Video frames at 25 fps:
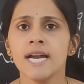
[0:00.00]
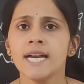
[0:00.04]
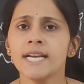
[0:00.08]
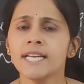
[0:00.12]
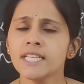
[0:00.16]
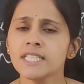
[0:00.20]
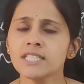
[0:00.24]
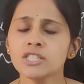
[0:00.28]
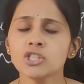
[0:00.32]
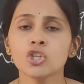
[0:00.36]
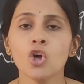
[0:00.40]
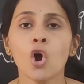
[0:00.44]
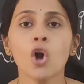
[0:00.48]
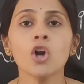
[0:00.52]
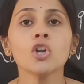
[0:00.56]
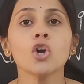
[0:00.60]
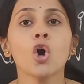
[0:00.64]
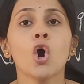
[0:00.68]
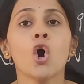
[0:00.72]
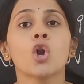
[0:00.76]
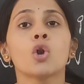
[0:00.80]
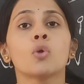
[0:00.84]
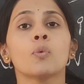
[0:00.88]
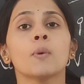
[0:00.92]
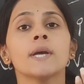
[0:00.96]
It is not
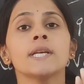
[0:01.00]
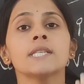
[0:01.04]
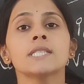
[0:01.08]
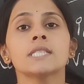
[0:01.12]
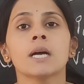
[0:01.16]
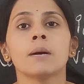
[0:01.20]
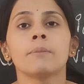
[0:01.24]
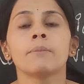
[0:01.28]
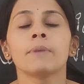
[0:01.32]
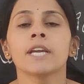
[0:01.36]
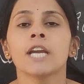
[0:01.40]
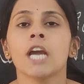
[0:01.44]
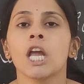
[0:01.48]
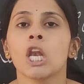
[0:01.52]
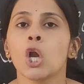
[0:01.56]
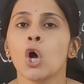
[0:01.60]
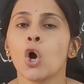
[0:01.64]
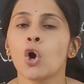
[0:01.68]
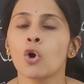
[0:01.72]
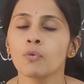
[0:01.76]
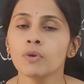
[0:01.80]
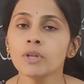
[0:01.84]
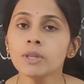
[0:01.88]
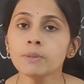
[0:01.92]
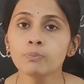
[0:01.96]
always coming
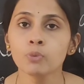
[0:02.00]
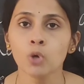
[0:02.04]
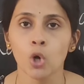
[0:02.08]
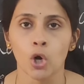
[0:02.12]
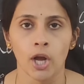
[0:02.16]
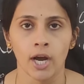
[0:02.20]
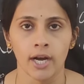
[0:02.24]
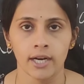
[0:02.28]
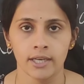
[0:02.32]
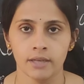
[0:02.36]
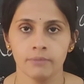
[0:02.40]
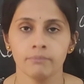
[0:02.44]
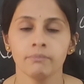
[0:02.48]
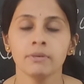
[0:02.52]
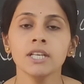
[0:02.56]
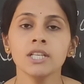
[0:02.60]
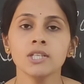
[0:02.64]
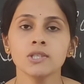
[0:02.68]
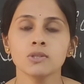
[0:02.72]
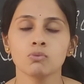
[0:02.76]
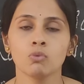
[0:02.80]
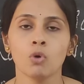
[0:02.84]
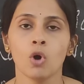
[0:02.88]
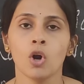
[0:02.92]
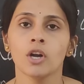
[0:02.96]
along with product.
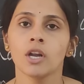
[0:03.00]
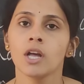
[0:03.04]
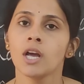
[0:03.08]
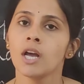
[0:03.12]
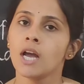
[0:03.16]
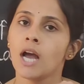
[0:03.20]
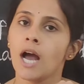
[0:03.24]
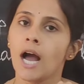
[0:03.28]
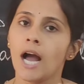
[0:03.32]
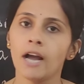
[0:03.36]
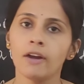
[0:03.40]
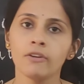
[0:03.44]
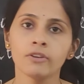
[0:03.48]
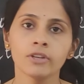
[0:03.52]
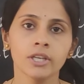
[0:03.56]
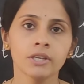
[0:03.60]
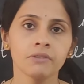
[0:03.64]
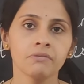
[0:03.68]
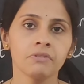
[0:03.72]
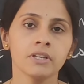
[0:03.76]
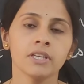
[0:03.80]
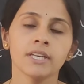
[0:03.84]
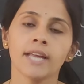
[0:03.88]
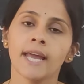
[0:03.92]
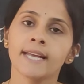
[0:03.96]
Means what? I have
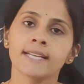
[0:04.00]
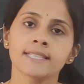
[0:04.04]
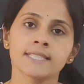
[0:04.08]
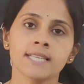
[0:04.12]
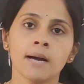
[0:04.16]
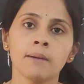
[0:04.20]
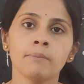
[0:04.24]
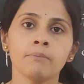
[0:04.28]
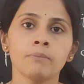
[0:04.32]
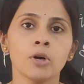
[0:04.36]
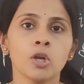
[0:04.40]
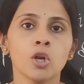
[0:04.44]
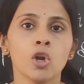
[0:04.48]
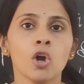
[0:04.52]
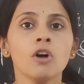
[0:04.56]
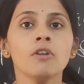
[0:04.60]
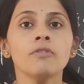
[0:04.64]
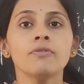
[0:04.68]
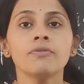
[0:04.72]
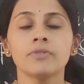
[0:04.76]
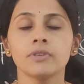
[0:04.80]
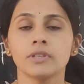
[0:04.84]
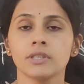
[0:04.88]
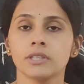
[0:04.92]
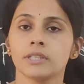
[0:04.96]
given example
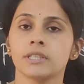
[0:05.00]
of